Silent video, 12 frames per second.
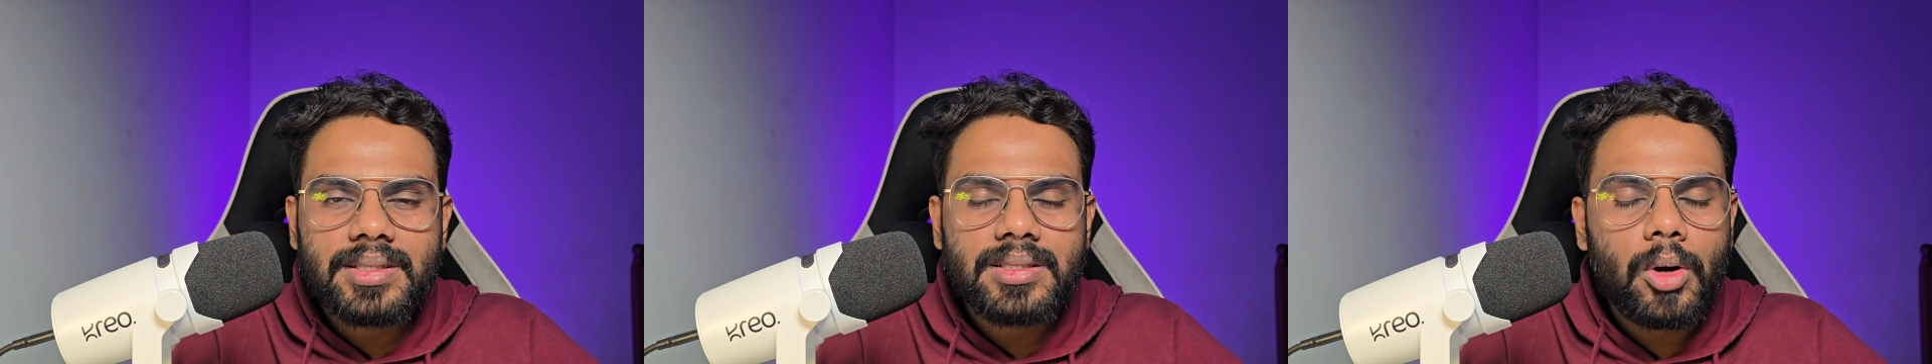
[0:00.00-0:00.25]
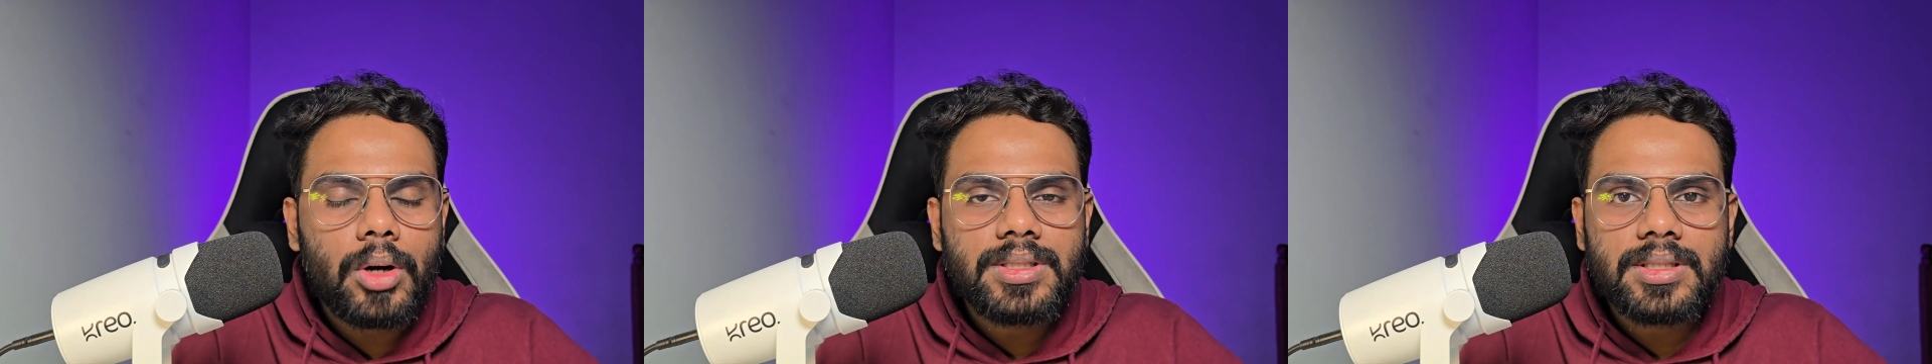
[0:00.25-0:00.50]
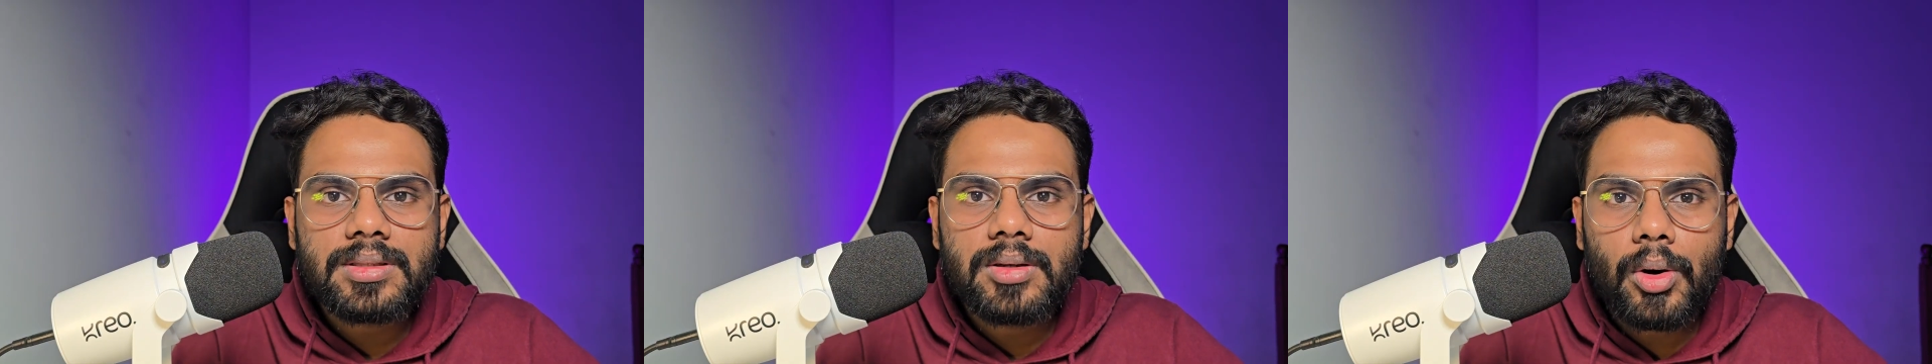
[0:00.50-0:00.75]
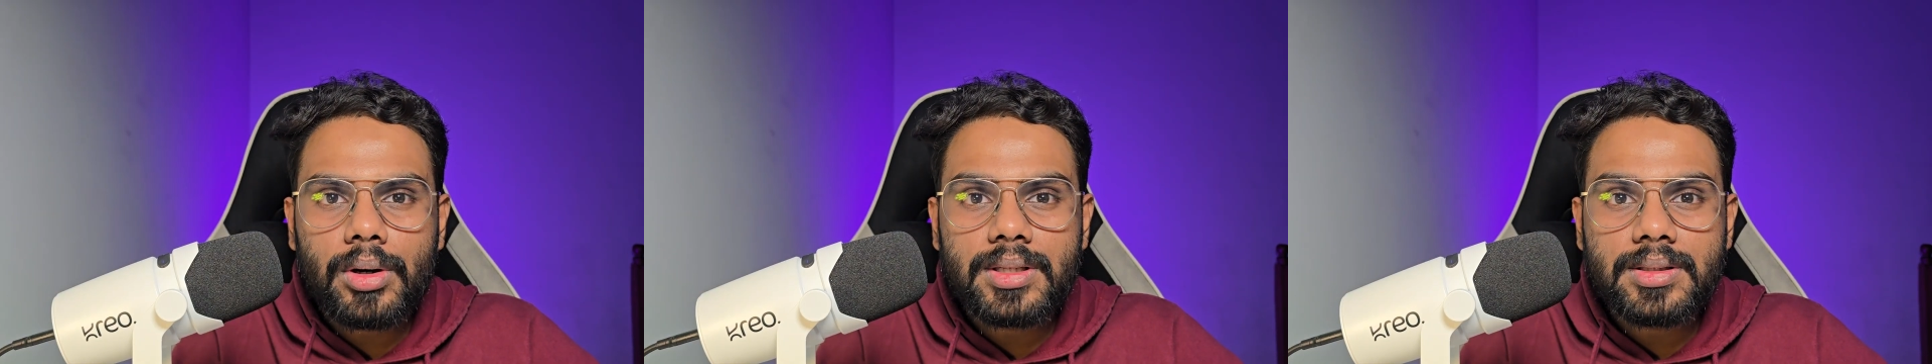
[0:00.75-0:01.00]
PG is not
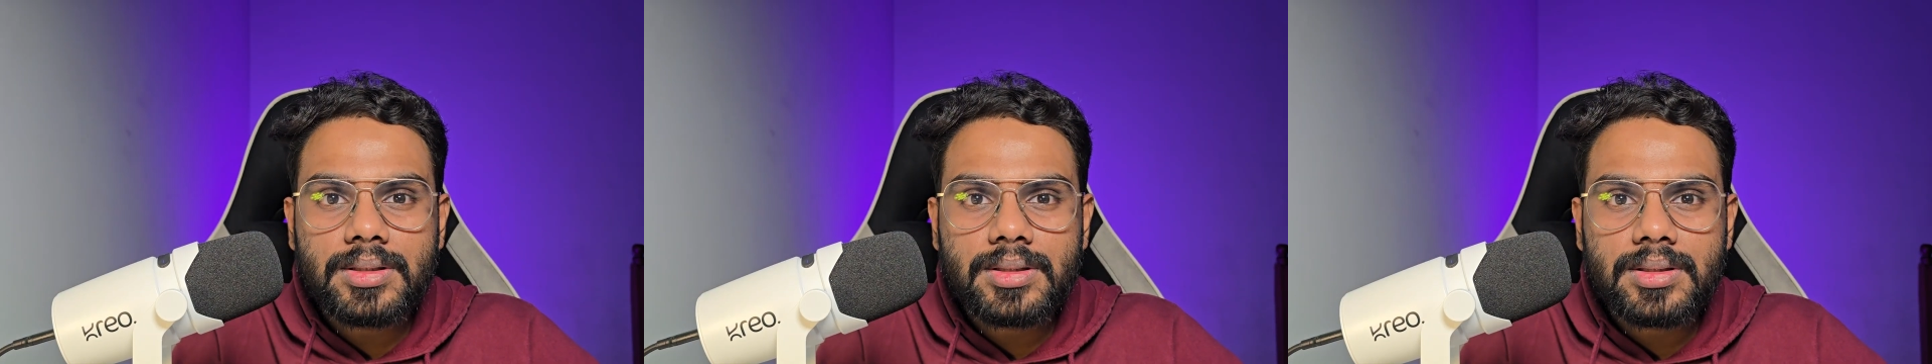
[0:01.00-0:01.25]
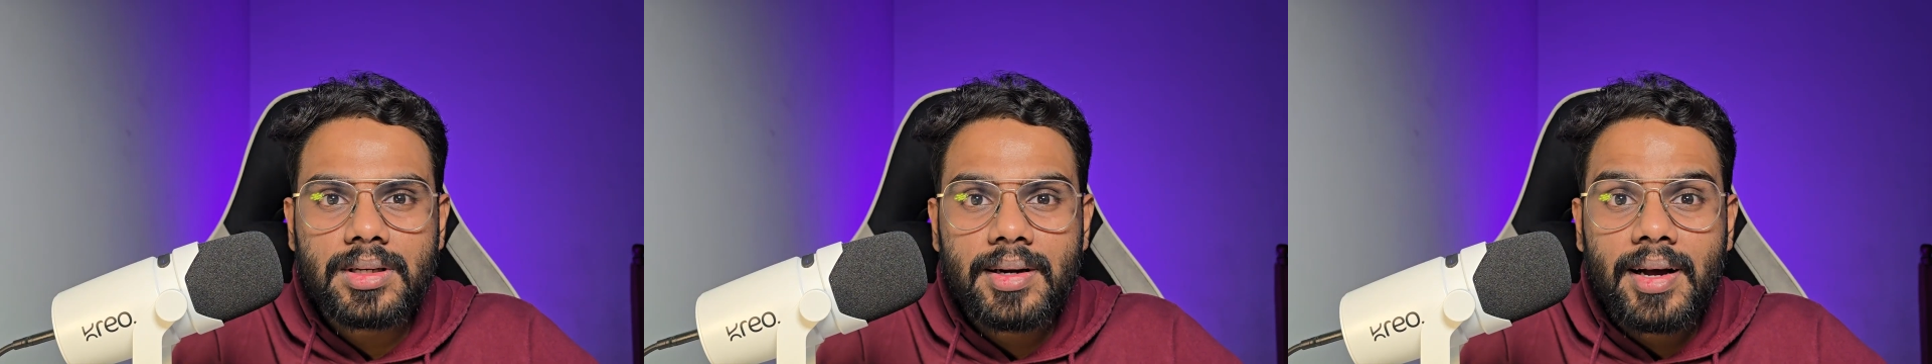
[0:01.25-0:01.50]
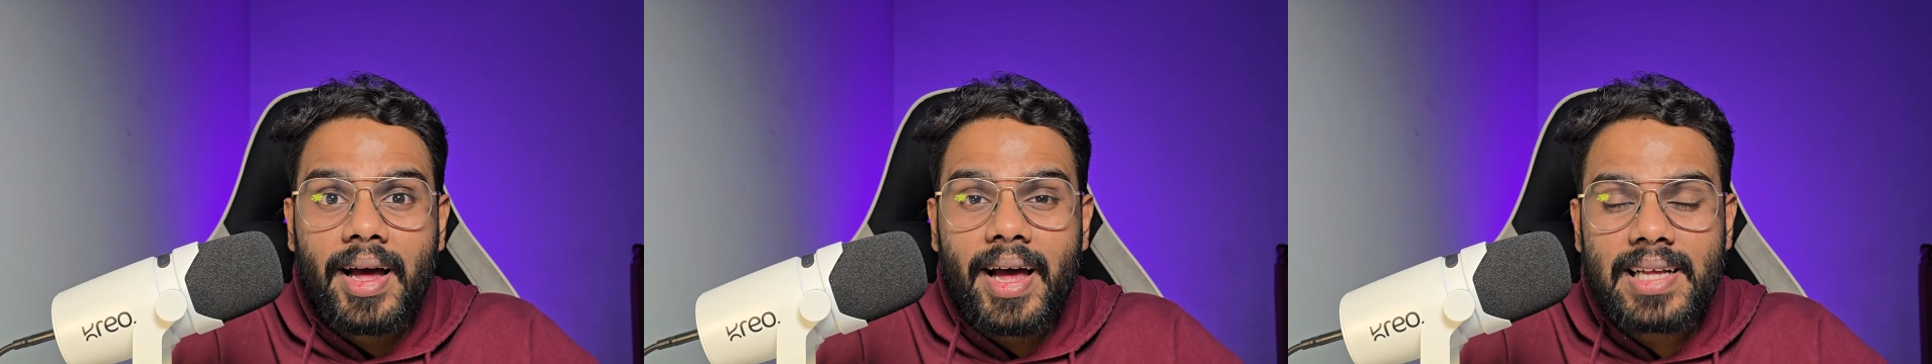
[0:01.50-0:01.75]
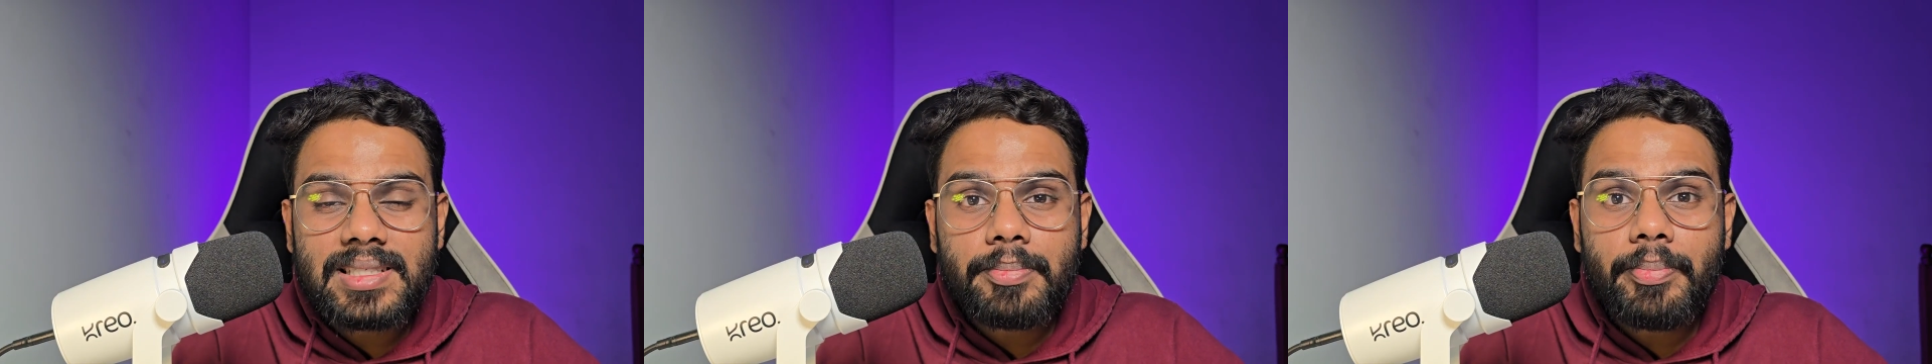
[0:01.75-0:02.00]
just knowledge,
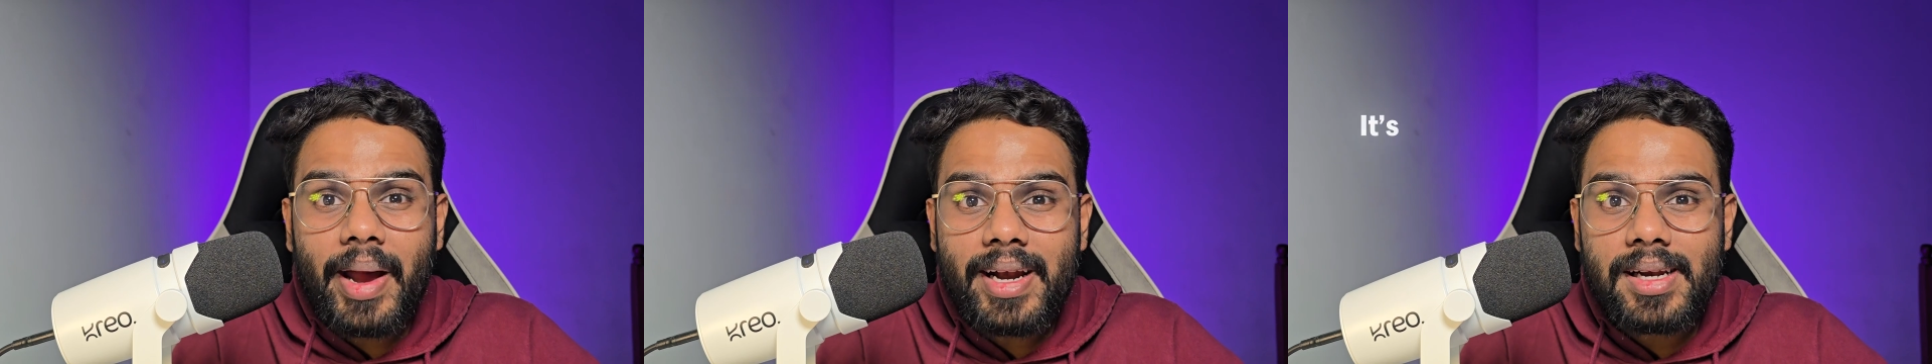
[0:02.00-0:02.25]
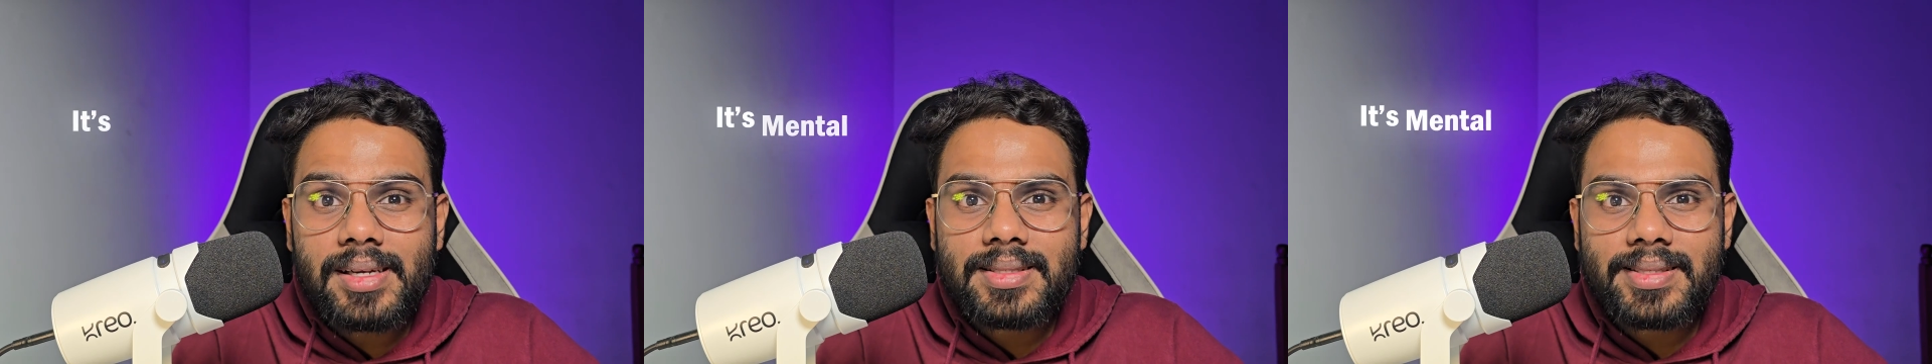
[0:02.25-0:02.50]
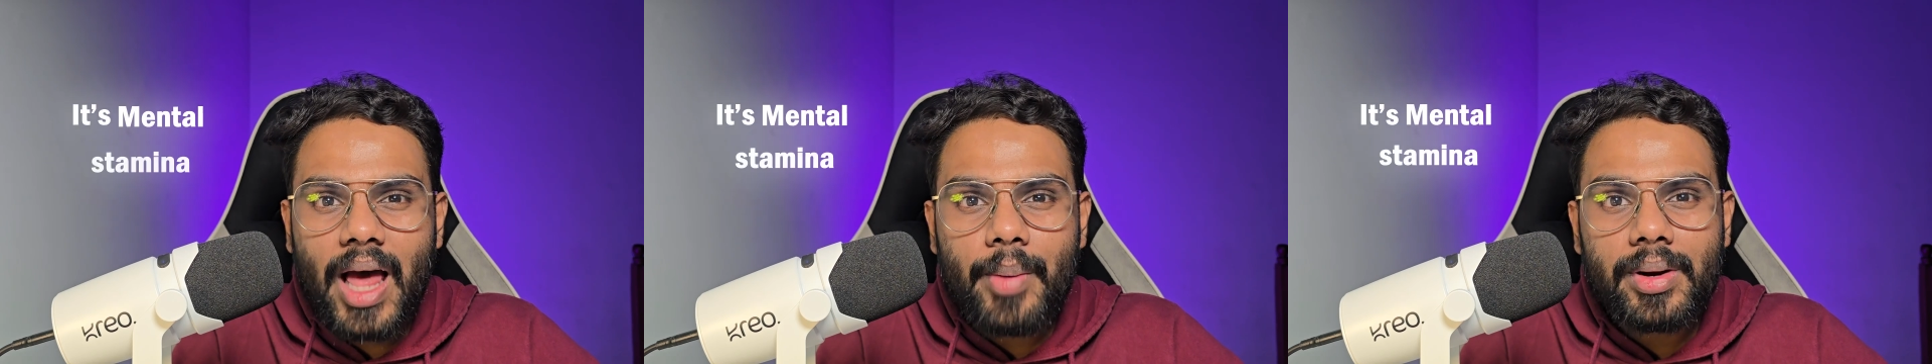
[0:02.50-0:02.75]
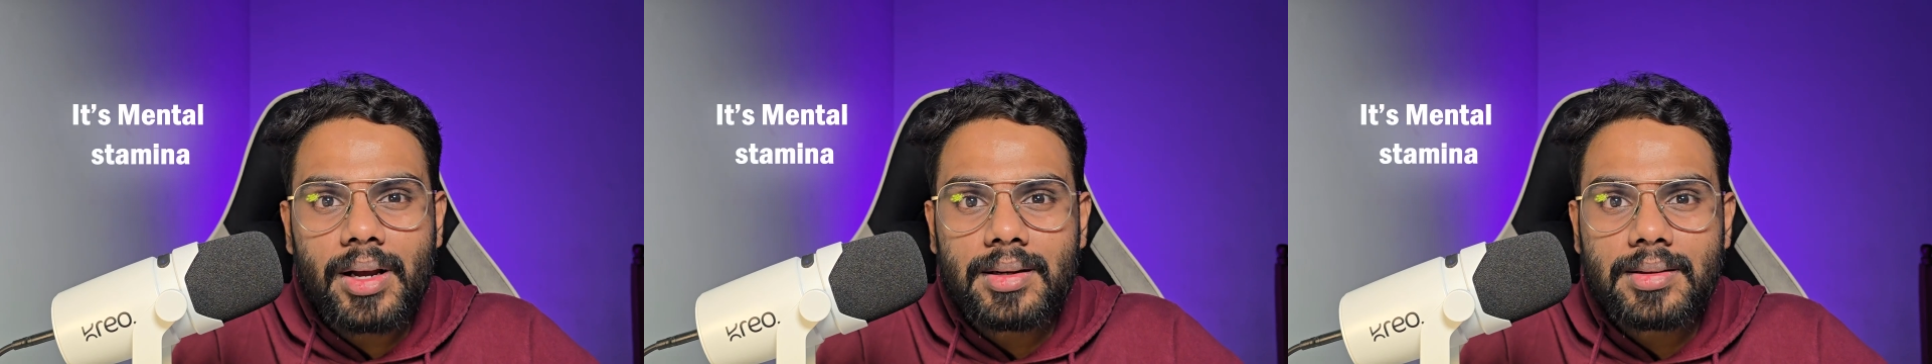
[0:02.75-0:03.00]
it's mental
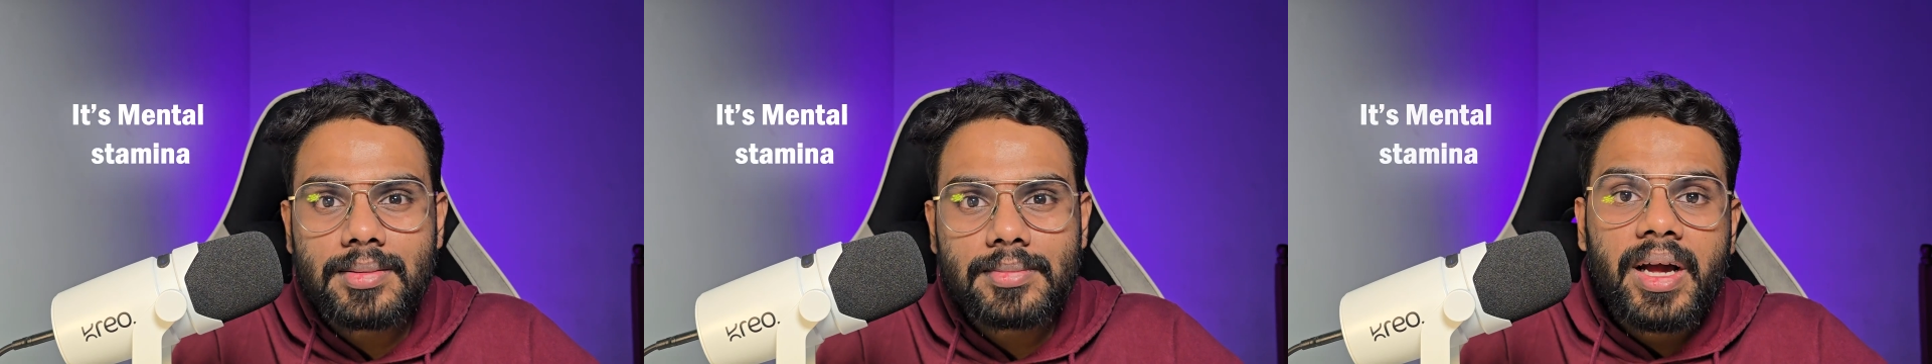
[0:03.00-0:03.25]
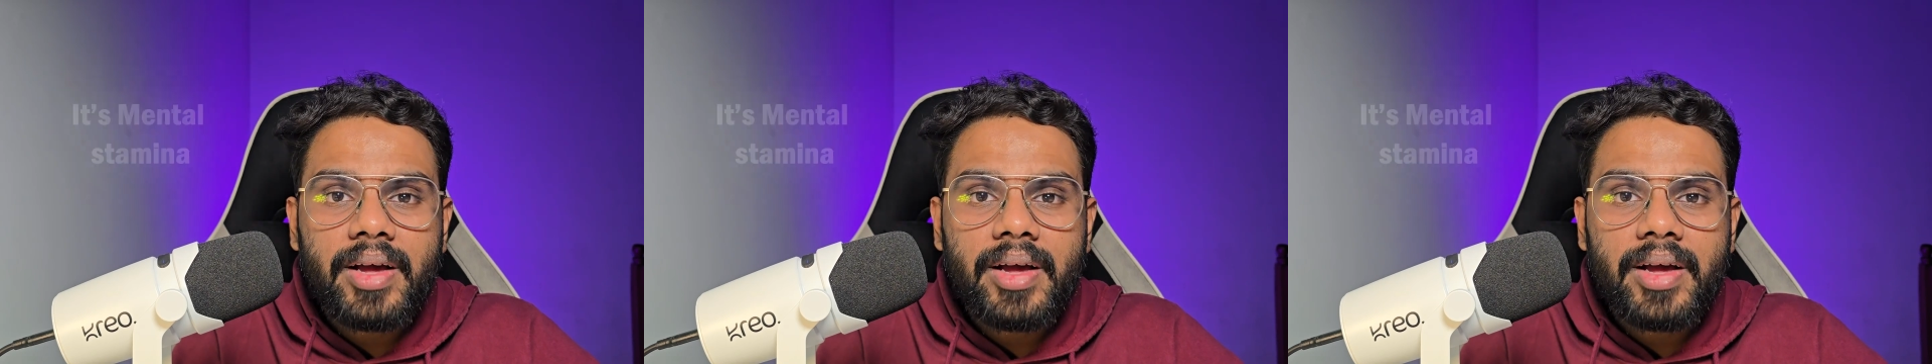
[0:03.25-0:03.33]
stamina.